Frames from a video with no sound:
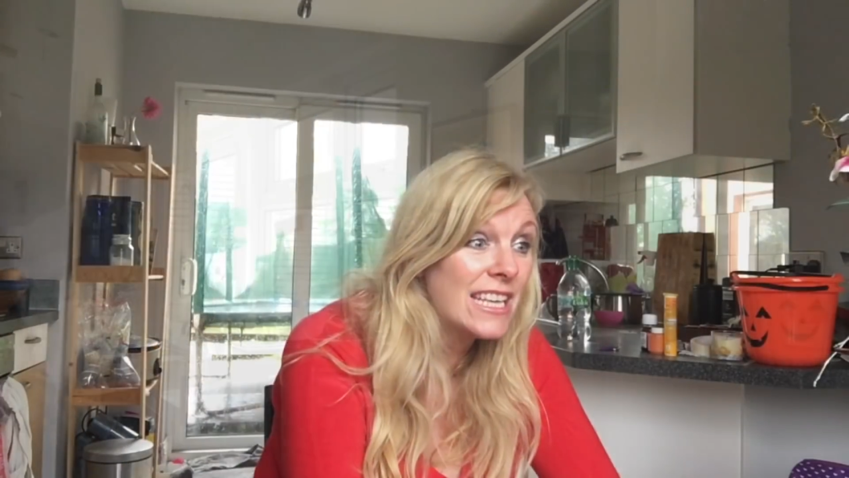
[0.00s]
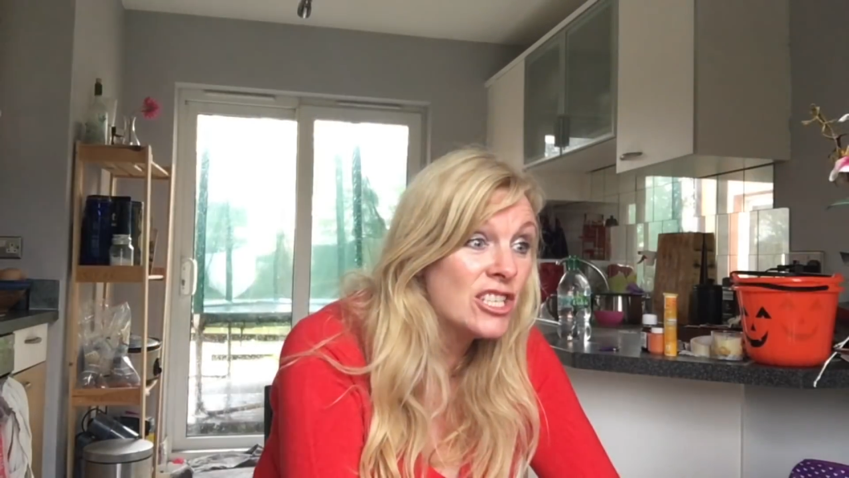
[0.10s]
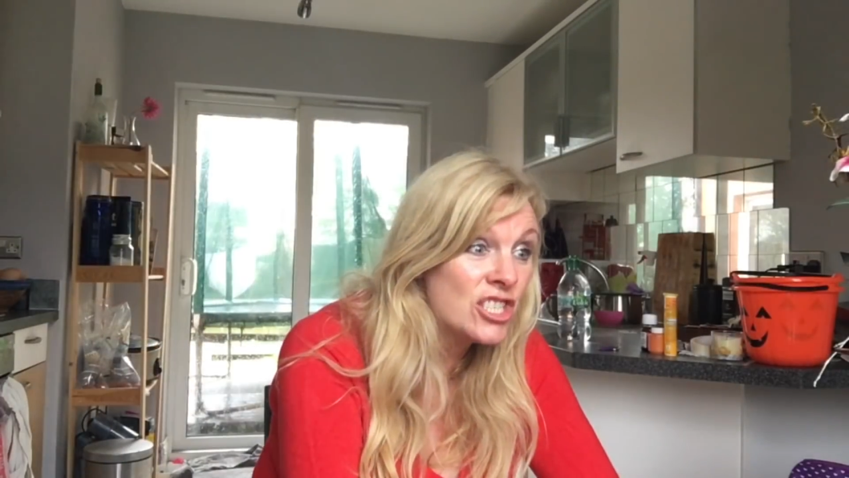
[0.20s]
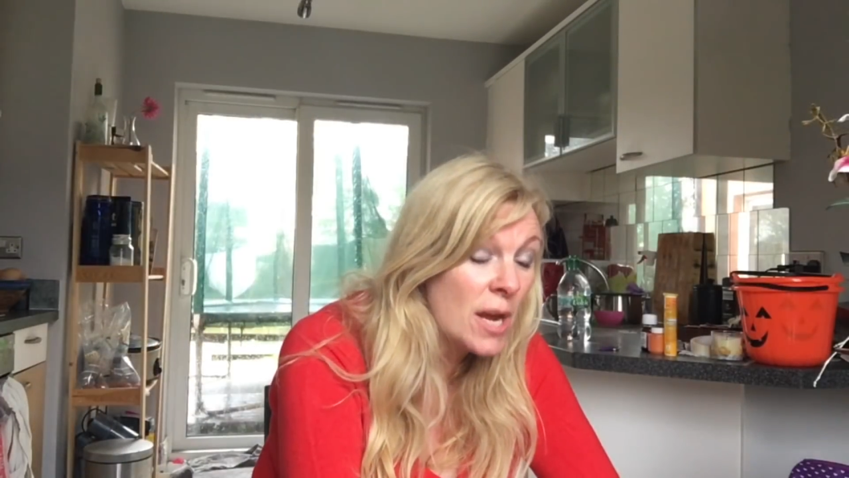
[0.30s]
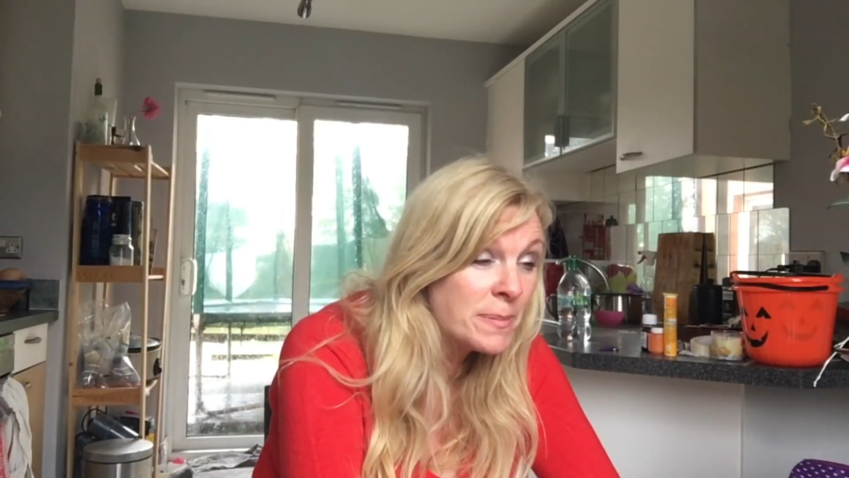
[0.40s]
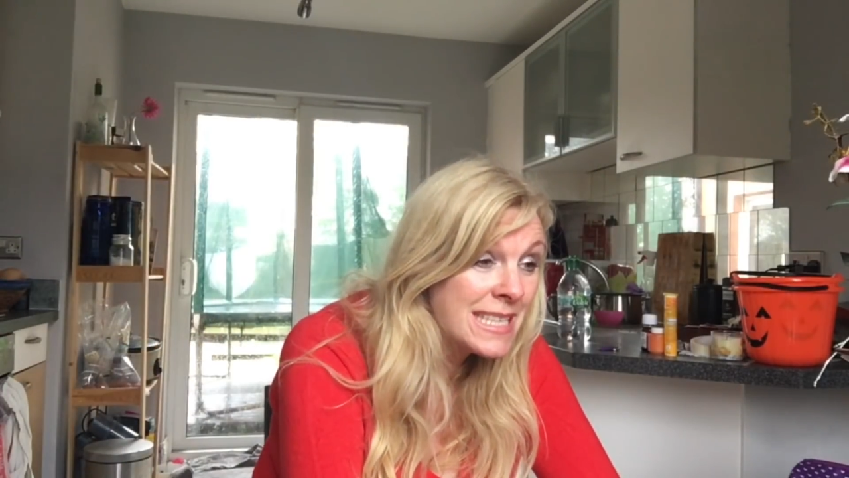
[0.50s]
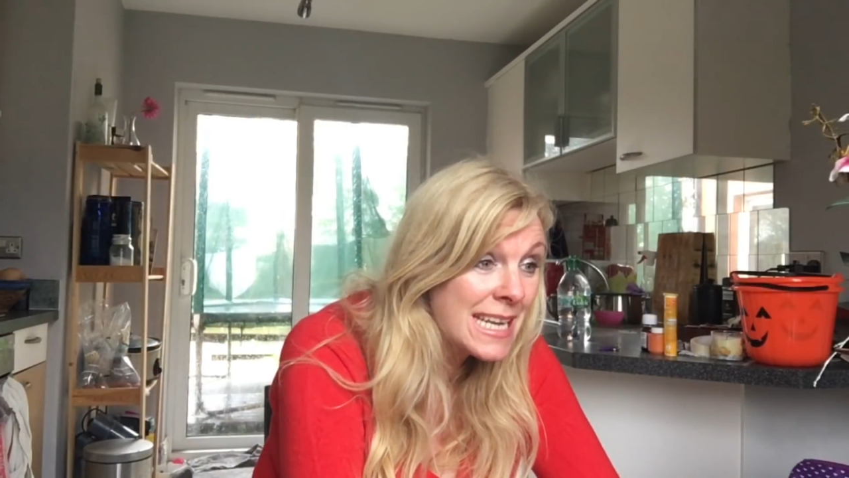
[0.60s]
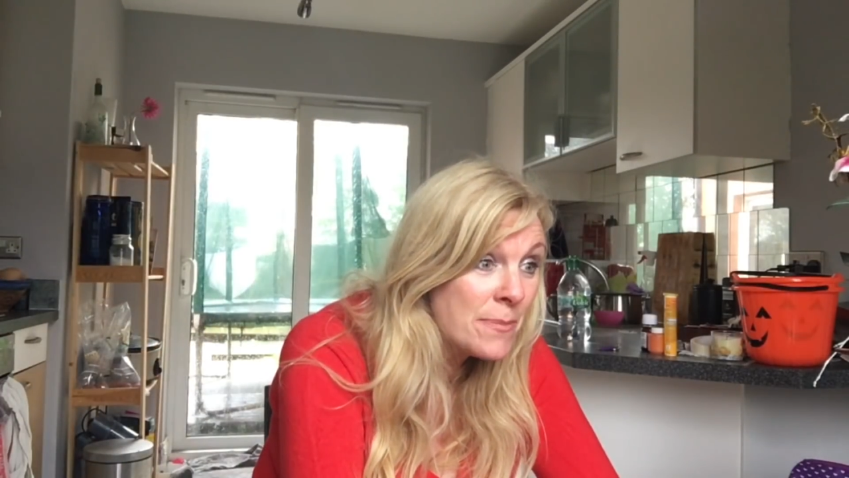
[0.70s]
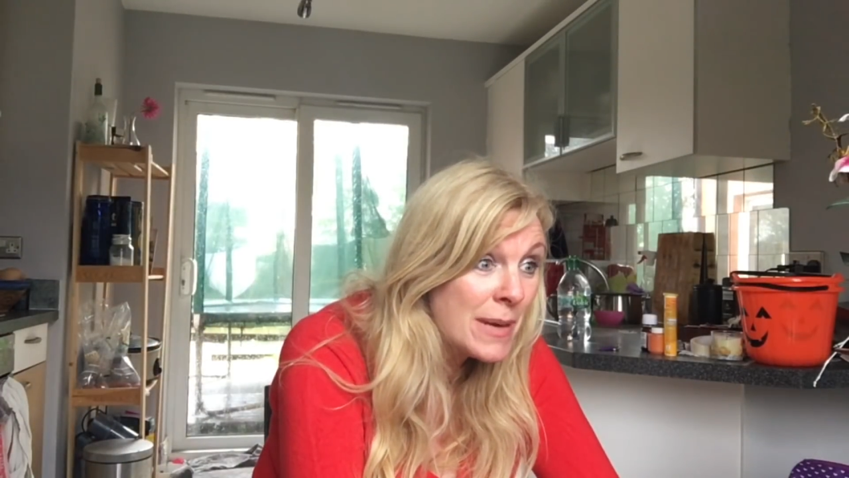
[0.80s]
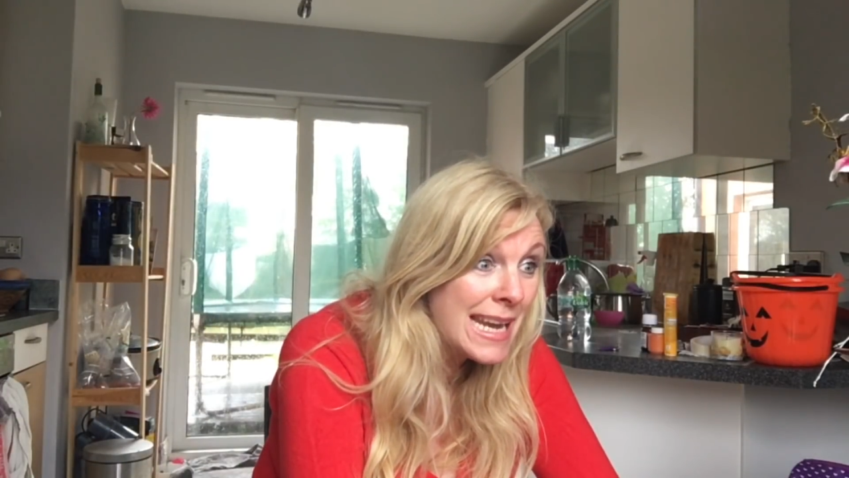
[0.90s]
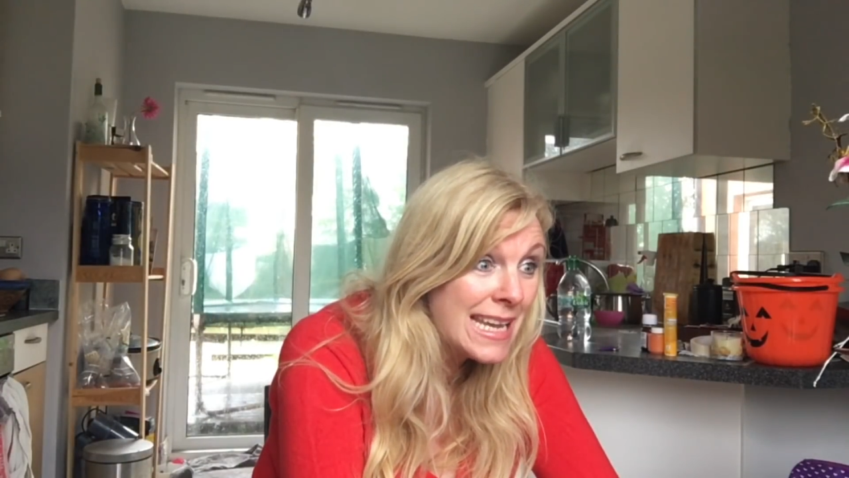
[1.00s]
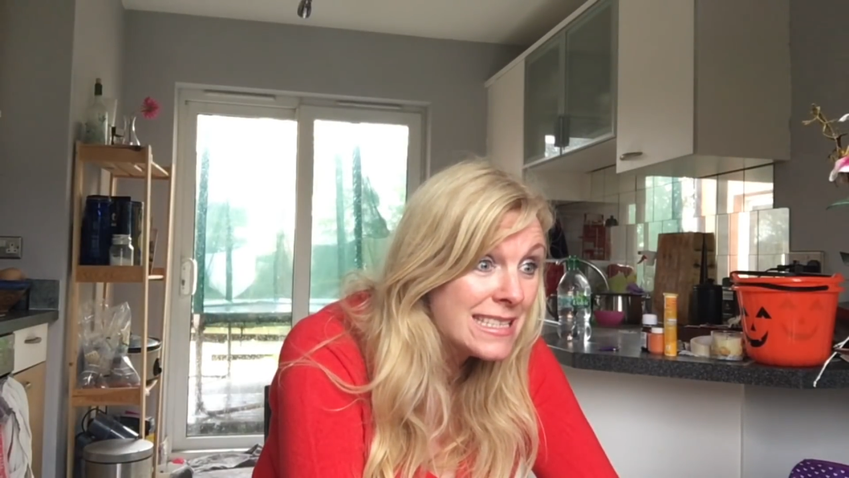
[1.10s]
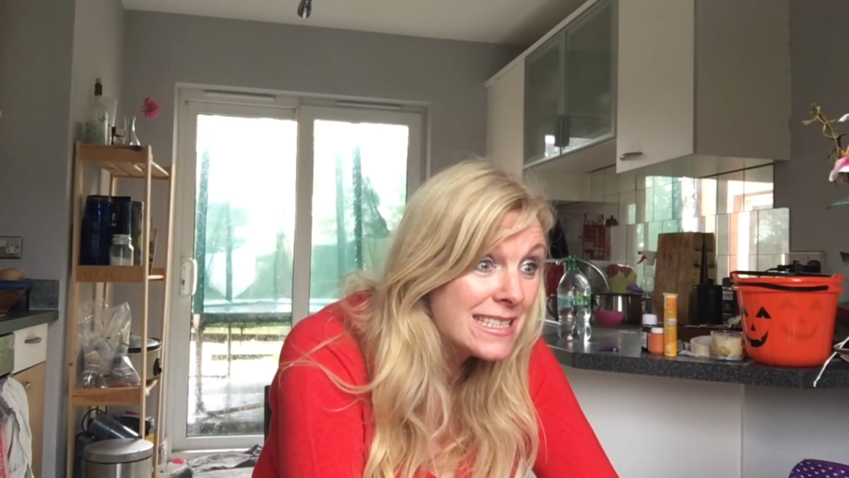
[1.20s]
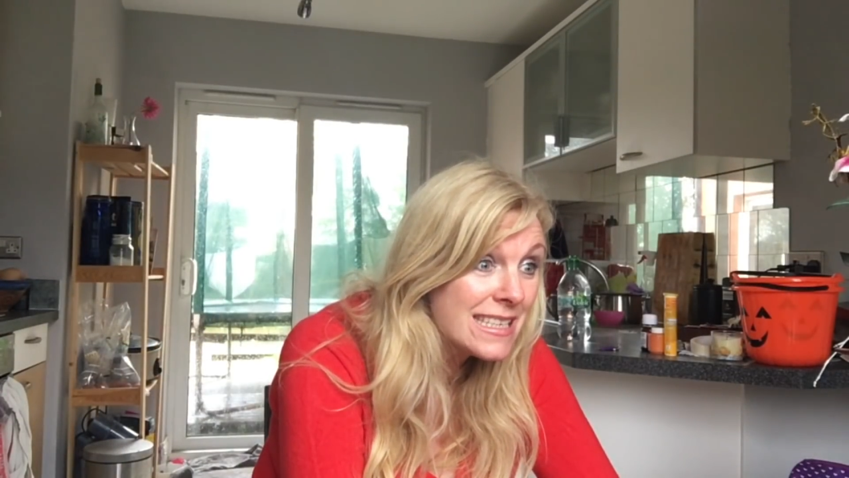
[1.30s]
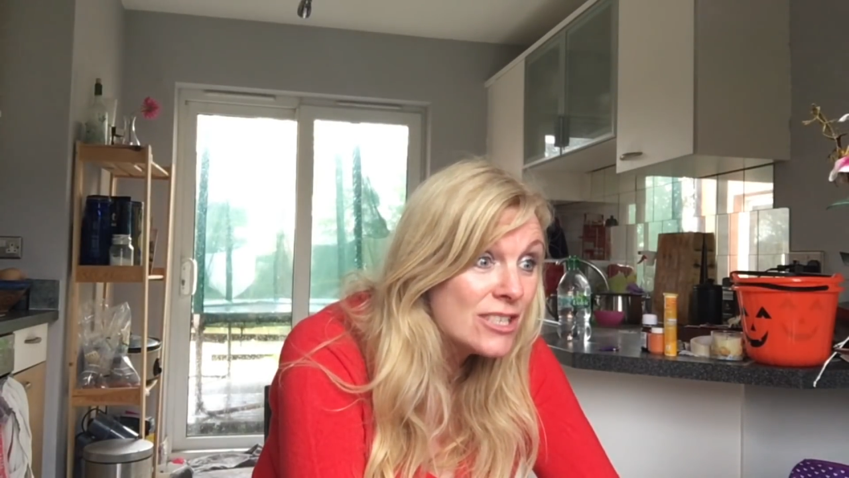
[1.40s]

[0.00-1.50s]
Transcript: can you stop singing, please?